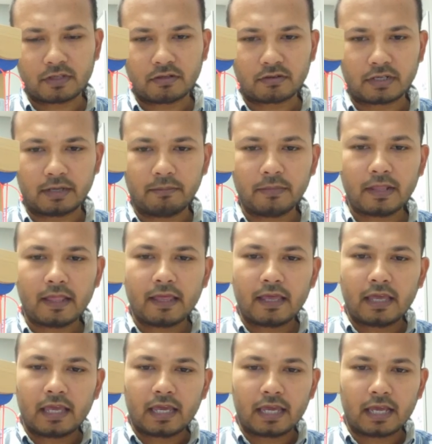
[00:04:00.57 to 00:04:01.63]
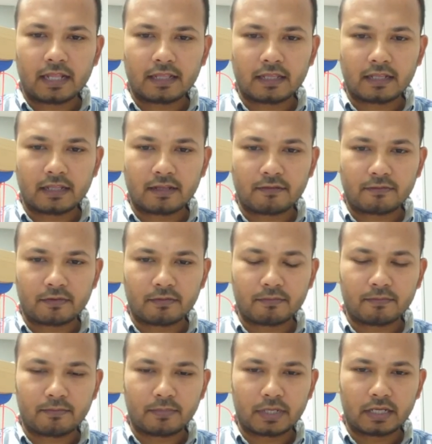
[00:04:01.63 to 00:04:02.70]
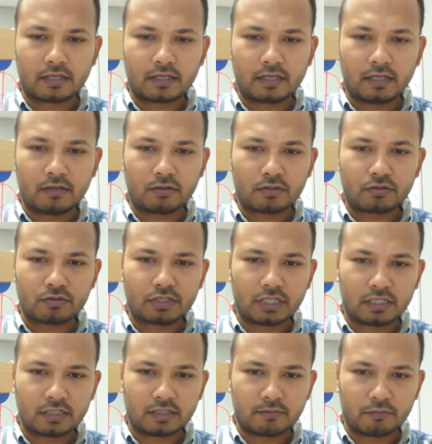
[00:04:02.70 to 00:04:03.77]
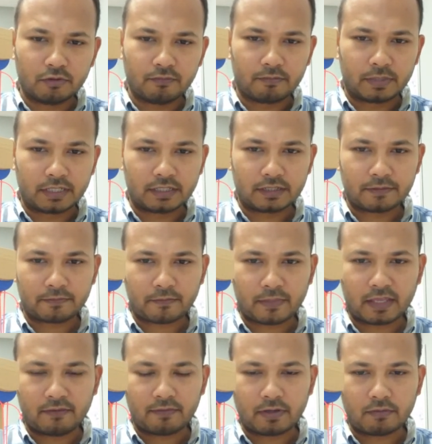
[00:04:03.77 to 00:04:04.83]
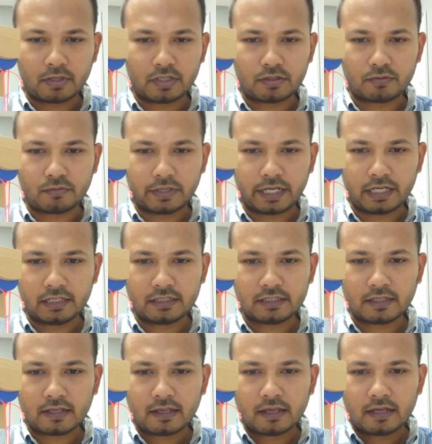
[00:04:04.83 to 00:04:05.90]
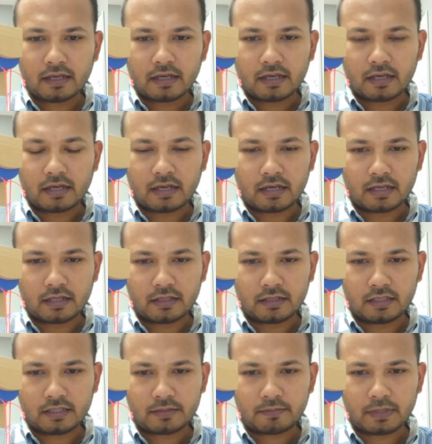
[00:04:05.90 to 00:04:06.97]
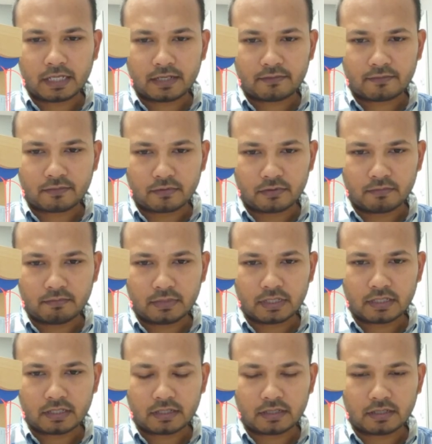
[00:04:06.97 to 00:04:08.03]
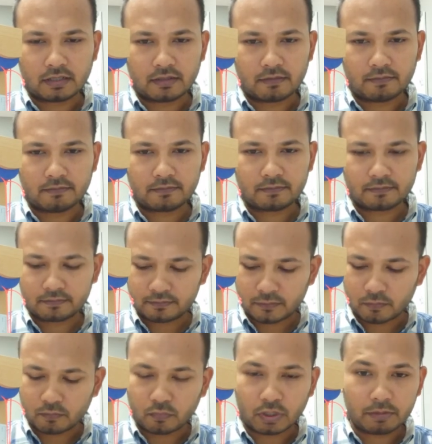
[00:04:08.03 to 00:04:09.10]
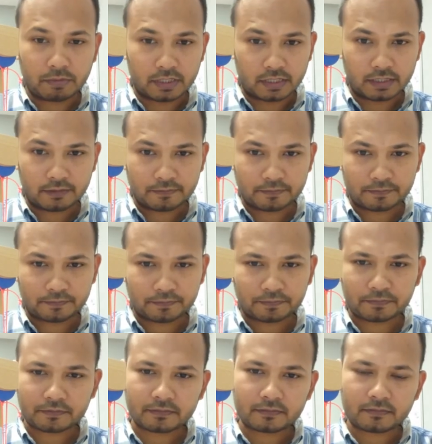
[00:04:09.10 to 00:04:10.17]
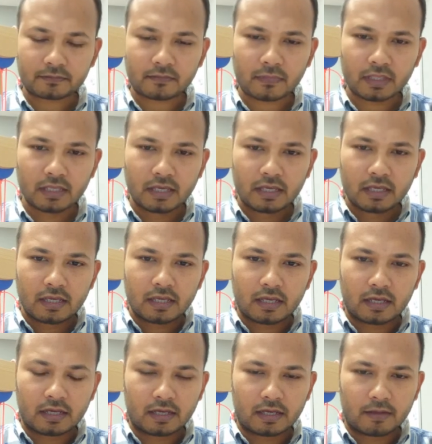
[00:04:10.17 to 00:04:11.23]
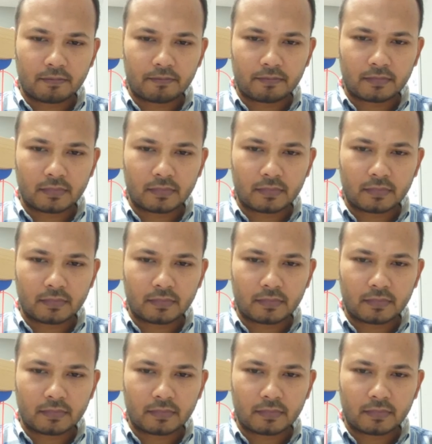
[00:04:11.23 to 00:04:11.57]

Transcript: kilogram. And then but it also changed the movement. If I want to raise this platform 1 meter, I